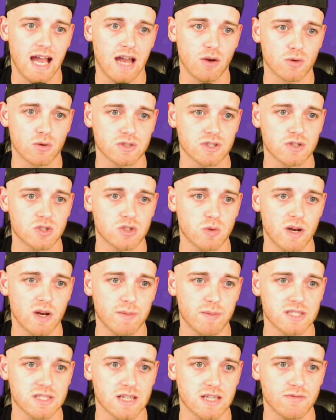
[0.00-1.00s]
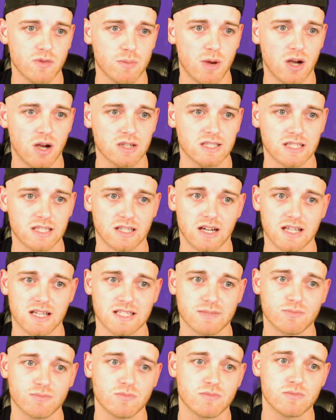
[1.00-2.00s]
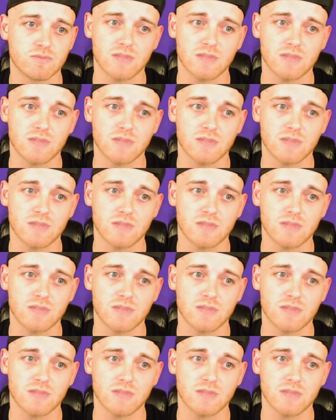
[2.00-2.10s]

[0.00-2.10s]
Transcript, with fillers: And also 20% for marketing, guys.